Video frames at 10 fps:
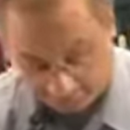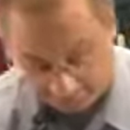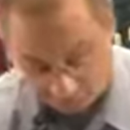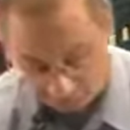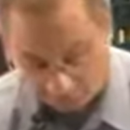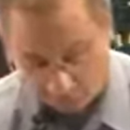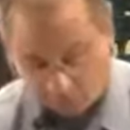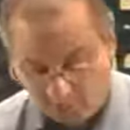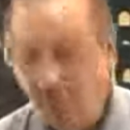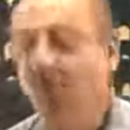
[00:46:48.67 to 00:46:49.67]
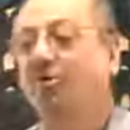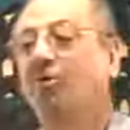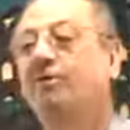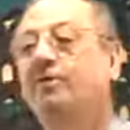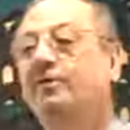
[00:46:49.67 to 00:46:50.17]
So Zu
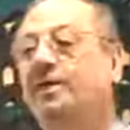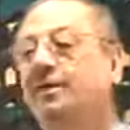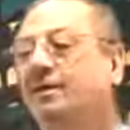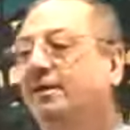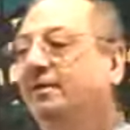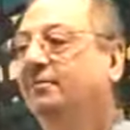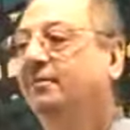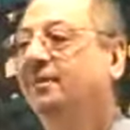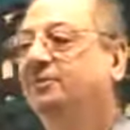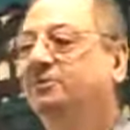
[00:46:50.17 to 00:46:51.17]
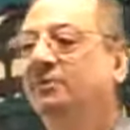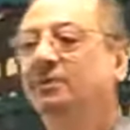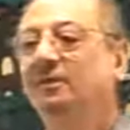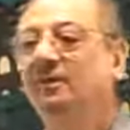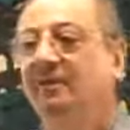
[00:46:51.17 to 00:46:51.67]
Khulukin means,
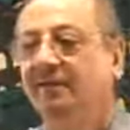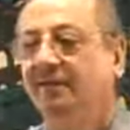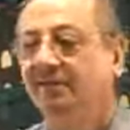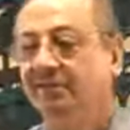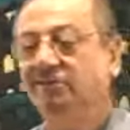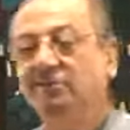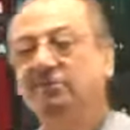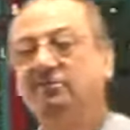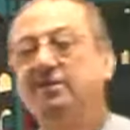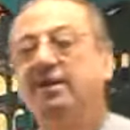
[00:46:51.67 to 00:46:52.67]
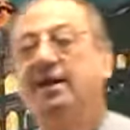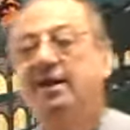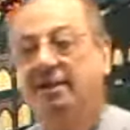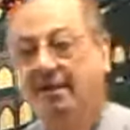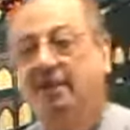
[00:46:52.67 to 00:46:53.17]
this is the
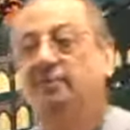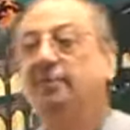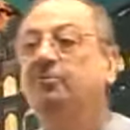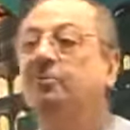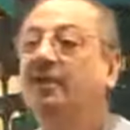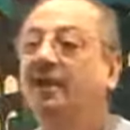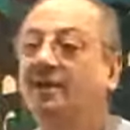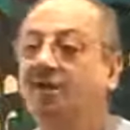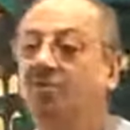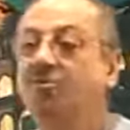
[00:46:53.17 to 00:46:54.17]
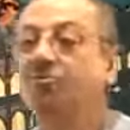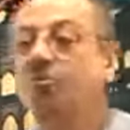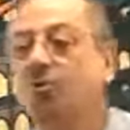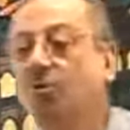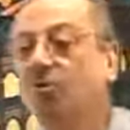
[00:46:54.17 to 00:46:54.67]
way in Arabic we write down.
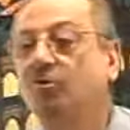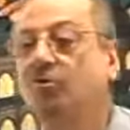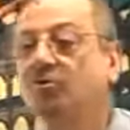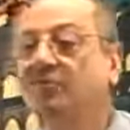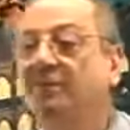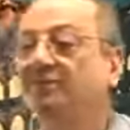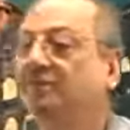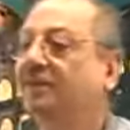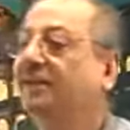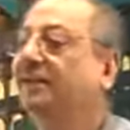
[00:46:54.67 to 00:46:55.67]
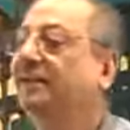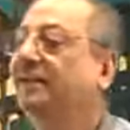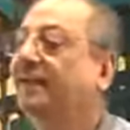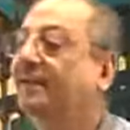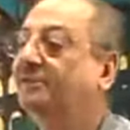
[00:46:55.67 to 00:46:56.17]
Zu Khulukin means
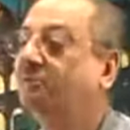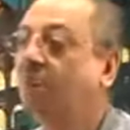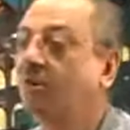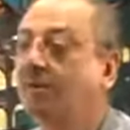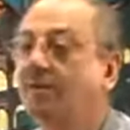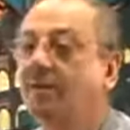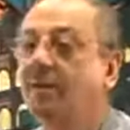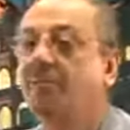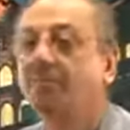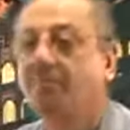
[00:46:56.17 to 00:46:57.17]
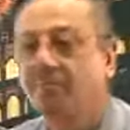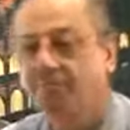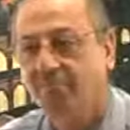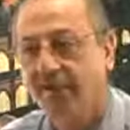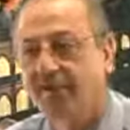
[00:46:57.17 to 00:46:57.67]
he has good
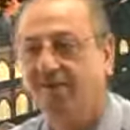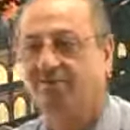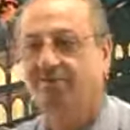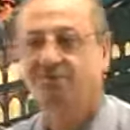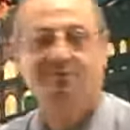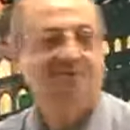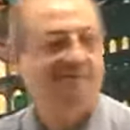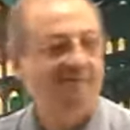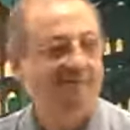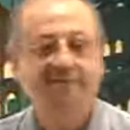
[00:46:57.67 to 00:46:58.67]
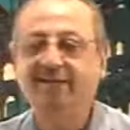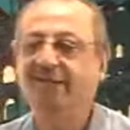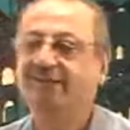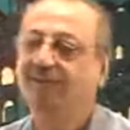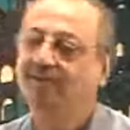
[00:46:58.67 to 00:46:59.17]
manners. He
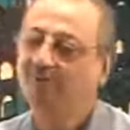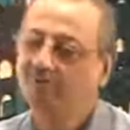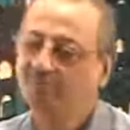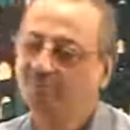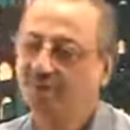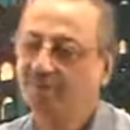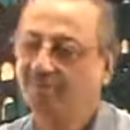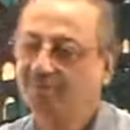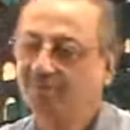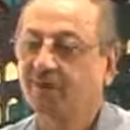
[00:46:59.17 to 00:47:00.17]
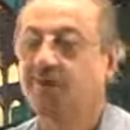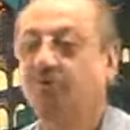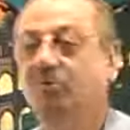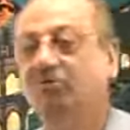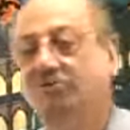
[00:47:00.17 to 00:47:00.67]
has a good manners.
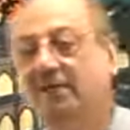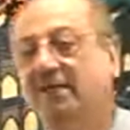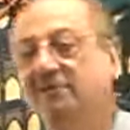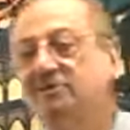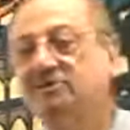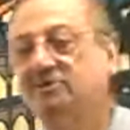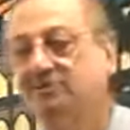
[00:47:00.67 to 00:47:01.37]
So Ustad is